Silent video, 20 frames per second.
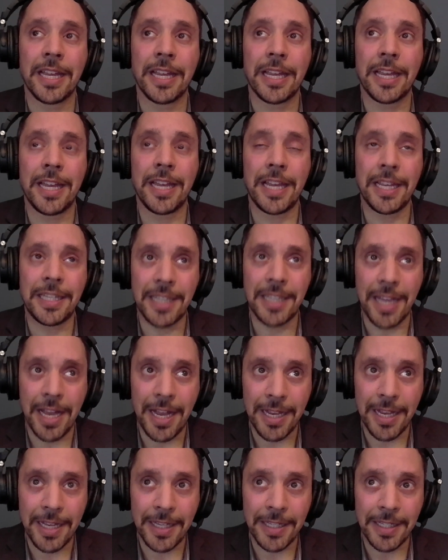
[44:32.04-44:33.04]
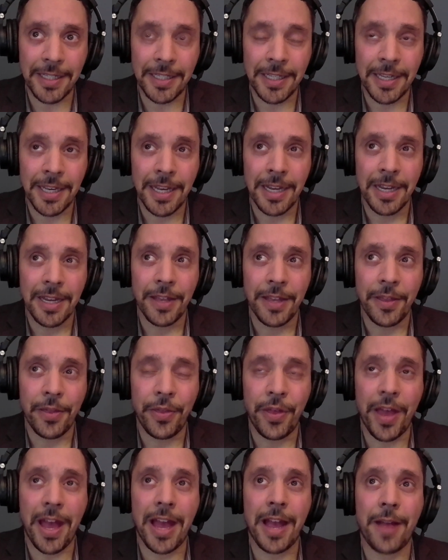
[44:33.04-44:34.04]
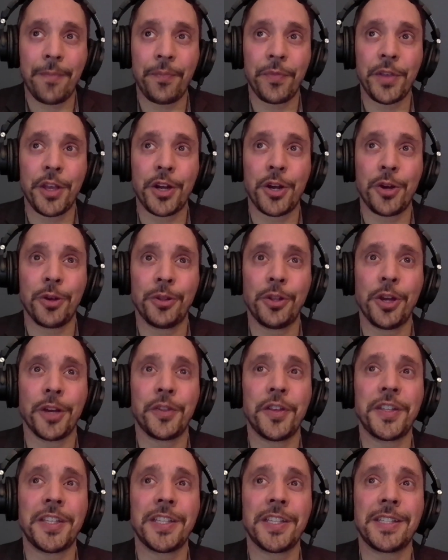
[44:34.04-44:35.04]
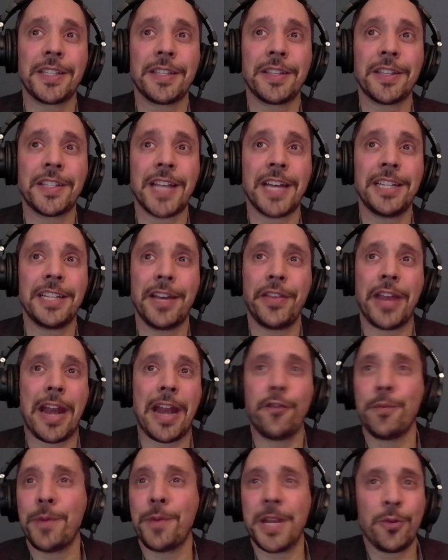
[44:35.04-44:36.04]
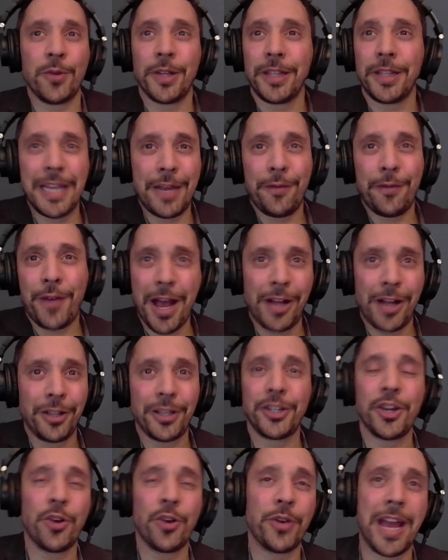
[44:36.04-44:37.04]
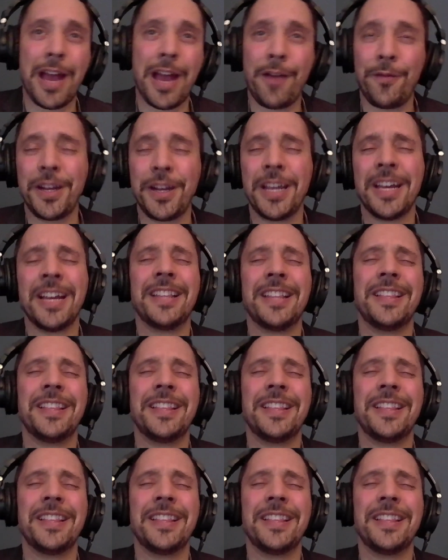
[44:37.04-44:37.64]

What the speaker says: He says that, look, this idea that everybody will leave hell and go to heaven.